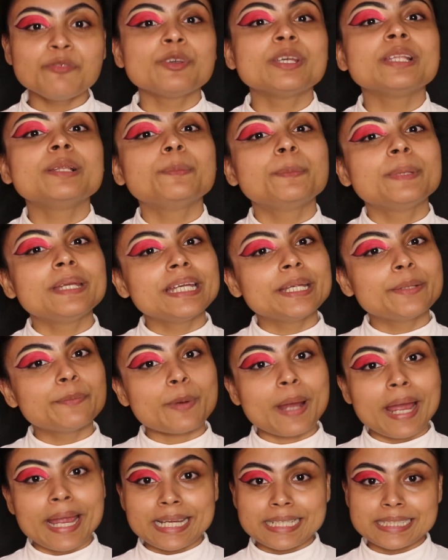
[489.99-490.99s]
will be
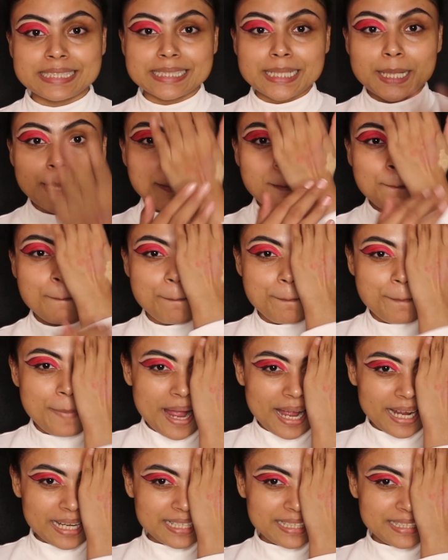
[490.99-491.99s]
right
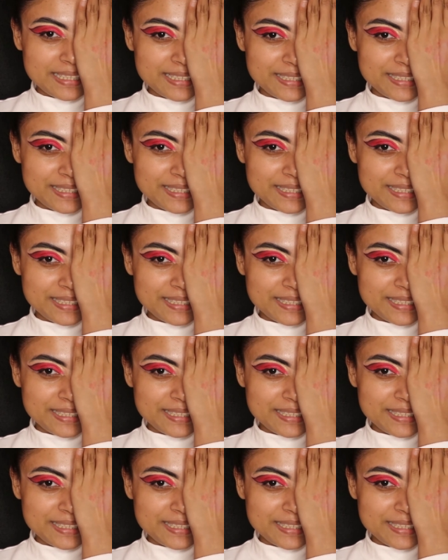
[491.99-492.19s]
back.